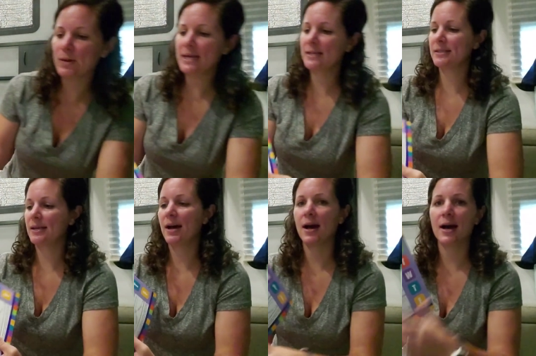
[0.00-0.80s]
weeks,
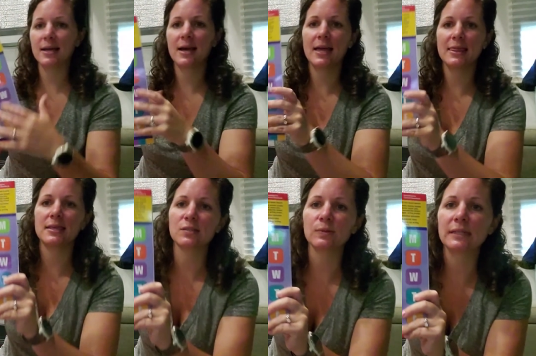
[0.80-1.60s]
I got
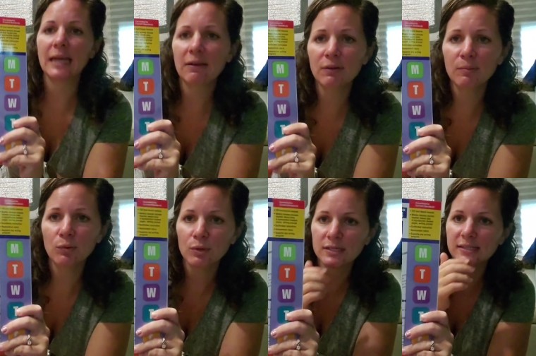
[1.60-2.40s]
this one, Evan
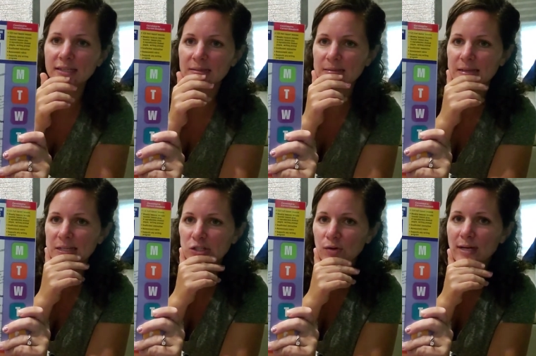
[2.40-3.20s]
Moore, six
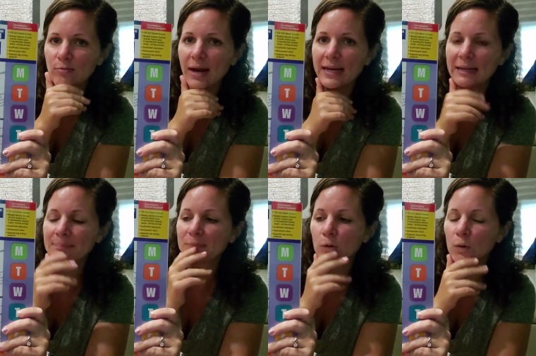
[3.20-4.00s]
trait
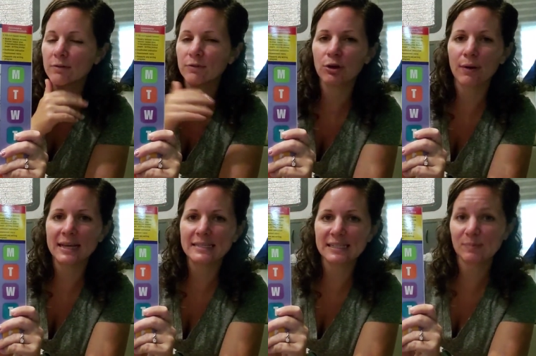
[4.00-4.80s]
writing, or if you know it
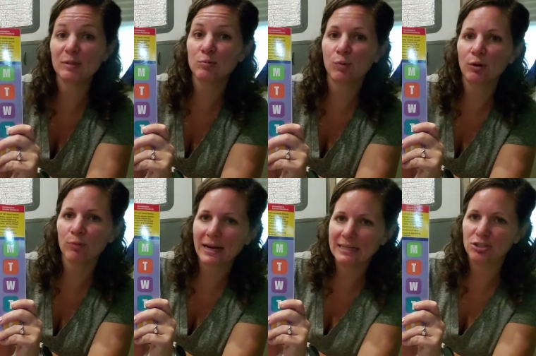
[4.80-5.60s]
as six plus one
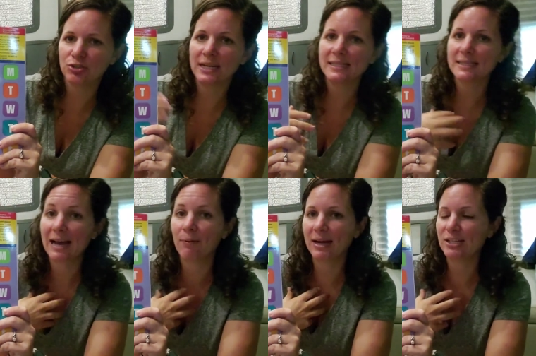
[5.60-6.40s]
writing traits, is
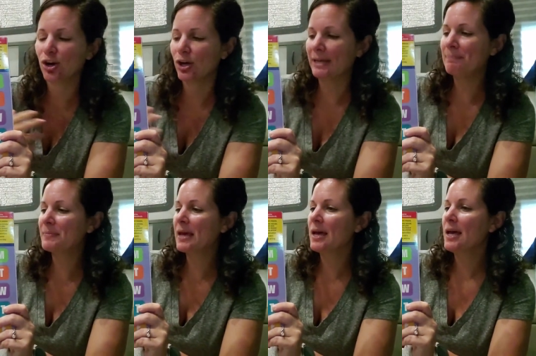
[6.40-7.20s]
how I taught it.
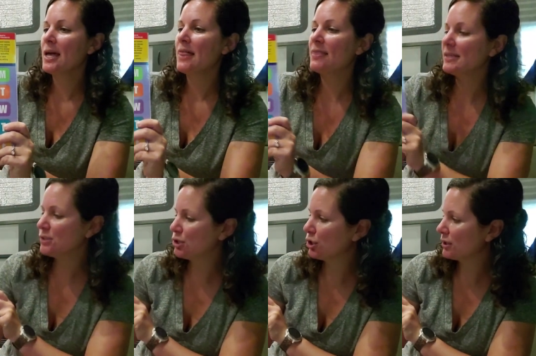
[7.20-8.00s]
This
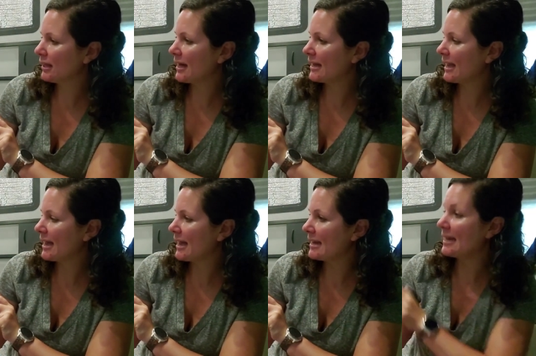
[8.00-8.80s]
looked like
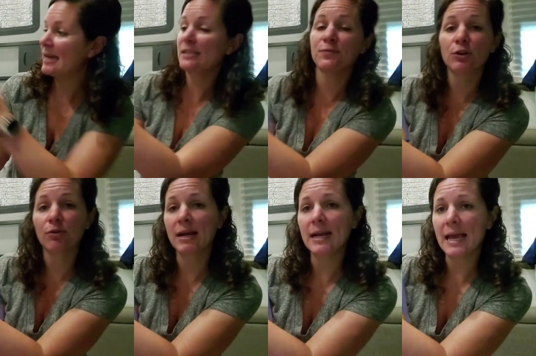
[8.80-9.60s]
a, it is for
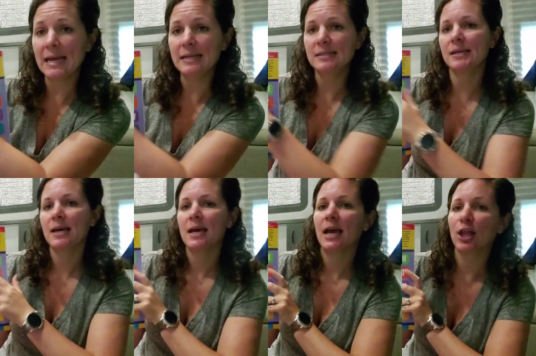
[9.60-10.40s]
grade eight.
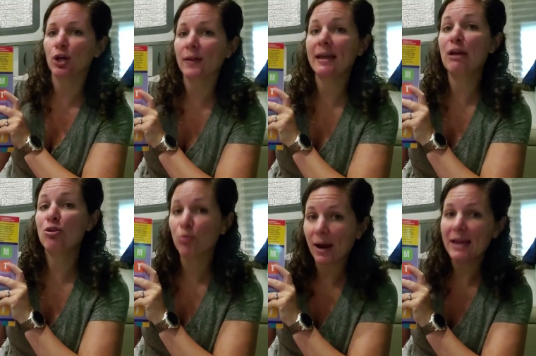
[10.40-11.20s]
It looked like a
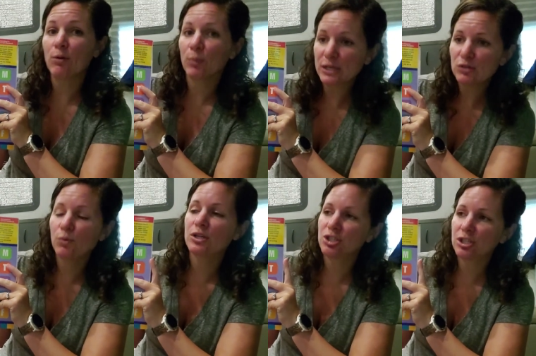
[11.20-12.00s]
great
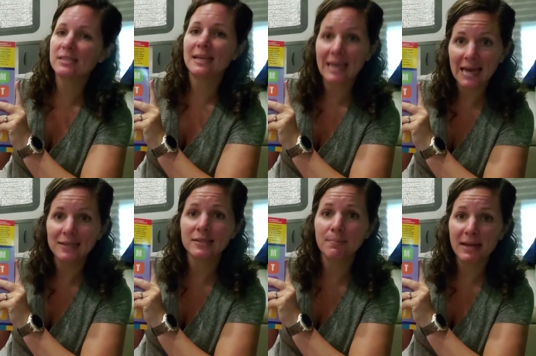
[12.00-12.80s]
resource just to,
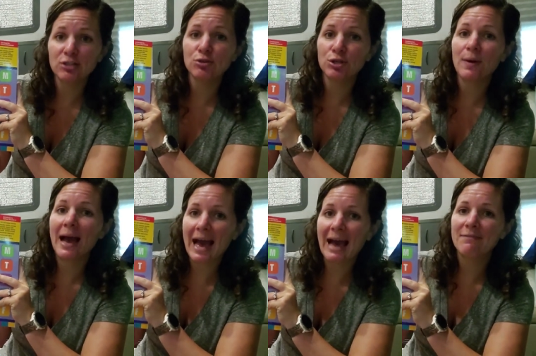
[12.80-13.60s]
again, to make sure you
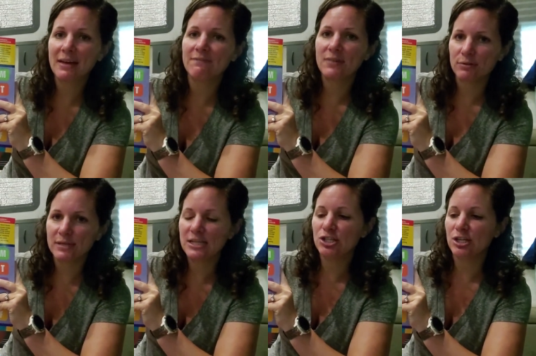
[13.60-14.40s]
have that
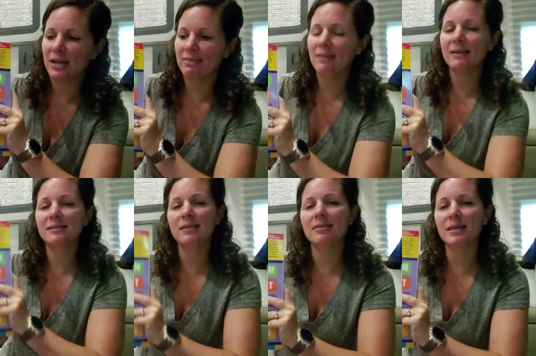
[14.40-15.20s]
foundation. I think that's
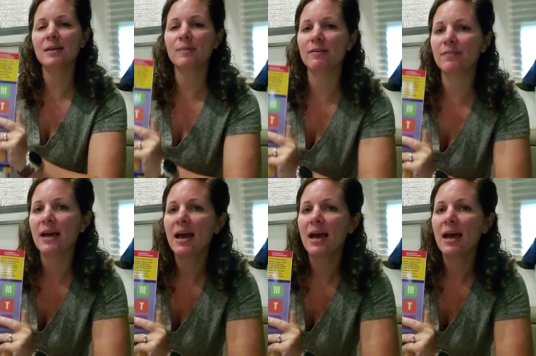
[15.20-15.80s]
the theme of,